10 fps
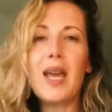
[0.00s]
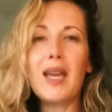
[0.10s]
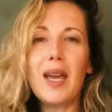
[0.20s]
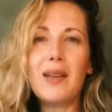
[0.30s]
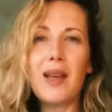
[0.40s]

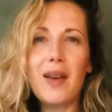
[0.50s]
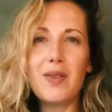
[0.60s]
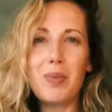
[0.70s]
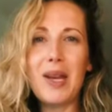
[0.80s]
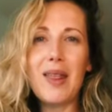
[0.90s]
case I have to
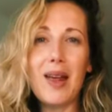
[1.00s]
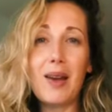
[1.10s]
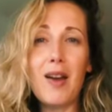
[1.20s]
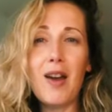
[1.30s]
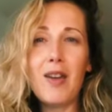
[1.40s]
play that
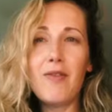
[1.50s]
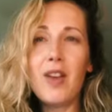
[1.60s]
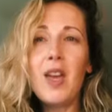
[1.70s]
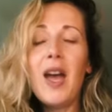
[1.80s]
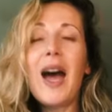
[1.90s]
live.
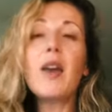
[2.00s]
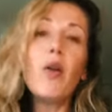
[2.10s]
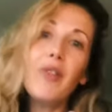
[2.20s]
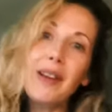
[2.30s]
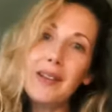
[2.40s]
And
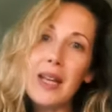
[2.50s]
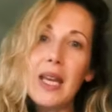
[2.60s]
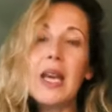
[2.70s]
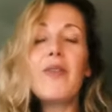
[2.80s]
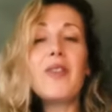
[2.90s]

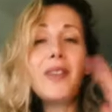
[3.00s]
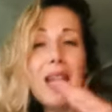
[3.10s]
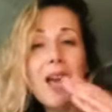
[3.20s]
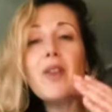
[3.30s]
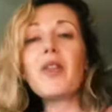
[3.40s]
obviously if there's
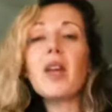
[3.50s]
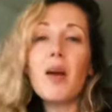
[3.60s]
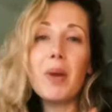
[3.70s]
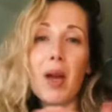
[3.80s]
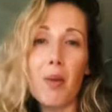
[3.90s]
anything
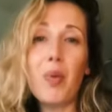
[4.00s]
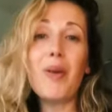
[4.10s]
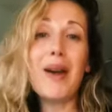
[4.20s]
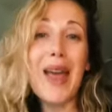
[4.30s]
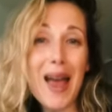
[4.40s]
coming up where
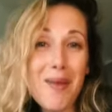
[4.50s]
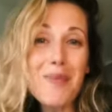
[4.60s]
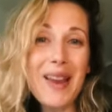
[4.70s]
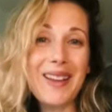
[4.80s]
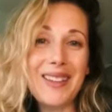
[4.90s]
I am
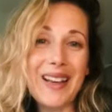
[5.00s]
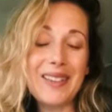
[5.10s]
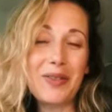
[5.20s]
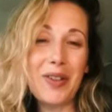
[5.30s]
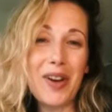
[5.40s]
playing
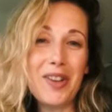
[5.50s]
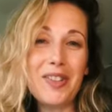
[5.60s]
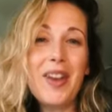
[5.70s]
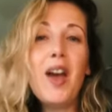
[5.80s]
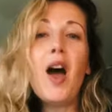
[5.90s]
saxophone,
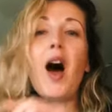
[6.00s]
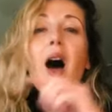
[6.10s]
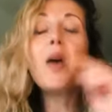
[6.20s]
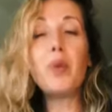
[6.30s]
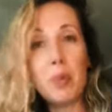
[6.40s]

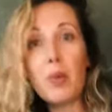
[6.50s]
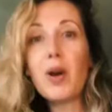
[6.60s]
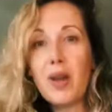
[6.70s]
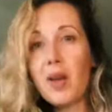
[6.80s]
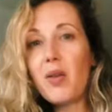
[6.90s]
I would be
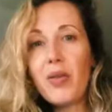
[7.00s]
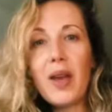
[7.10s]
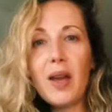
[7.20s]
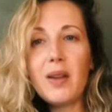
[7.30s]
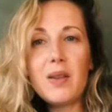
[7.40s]
working on
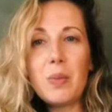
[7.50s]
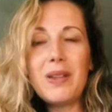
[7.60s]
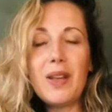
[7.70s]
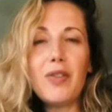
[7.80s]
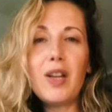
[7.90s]
that
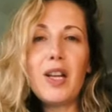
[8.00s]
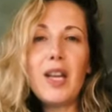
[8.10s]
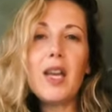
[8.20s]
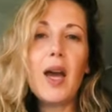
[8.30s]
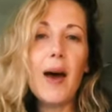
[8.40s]

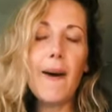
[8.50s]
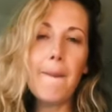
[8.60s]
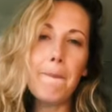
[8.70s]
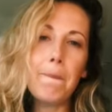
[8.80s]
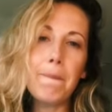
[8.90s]
specifically.
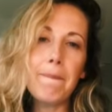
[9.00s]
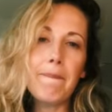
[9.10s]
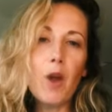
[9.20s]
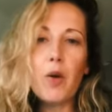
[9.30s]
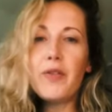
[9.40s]

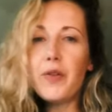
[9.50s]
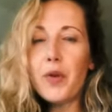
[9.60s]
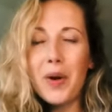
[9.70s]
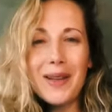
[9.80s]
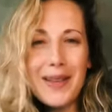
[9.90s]
Or if you've
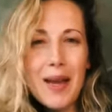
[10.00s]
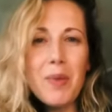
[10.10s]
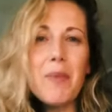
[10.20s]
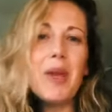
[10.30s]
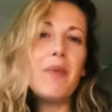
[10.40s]
got an exam
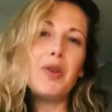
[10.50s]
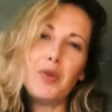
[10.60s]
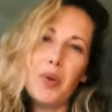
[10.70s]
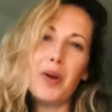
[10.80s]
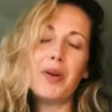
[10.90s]
coming up, you'd
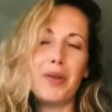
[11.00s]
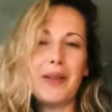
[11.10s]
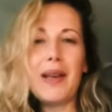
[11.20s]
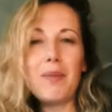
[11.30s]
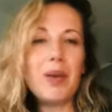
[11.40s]
work on your
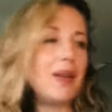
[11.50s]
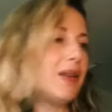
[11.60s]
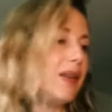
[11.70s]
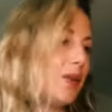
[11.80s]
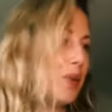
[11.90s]
exam
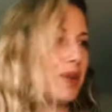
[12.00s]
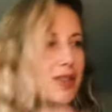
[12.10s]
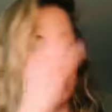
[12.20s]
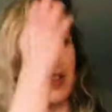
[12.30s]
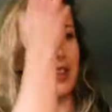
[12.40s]
pieces. You wouldn't
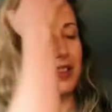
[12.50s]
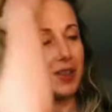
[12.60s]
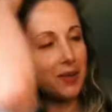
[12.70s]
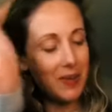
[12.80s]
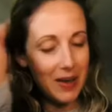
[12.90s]
just kind of
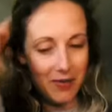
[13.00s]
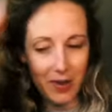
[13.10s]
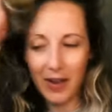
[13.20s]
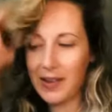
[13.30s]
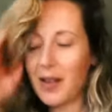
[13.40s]
do a bit of
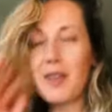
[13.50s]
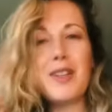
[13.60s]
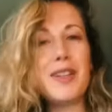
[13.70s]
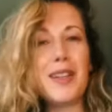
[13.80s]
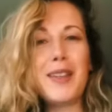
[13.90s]
nice sight
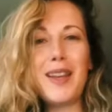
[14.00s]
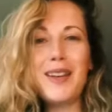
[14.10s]
reading and then